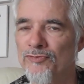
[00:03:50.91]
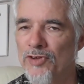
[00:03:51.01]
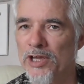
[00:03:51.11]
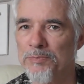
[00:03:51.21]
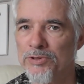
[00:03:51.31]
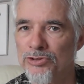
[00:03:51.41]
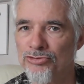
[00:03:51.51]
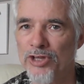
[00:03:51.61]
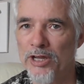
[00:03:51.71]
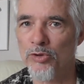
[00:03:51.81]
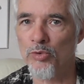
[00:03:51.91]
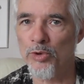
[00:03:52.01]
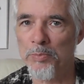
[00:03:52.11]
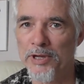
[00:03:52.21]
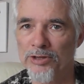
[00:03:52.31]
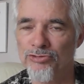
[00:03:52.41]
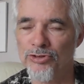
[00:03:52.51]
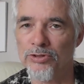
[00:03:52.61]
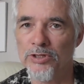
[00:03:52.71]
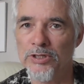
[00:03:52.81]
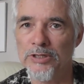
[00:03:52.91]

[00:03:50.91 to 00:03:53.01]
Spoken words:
FaberCastell oil pastel,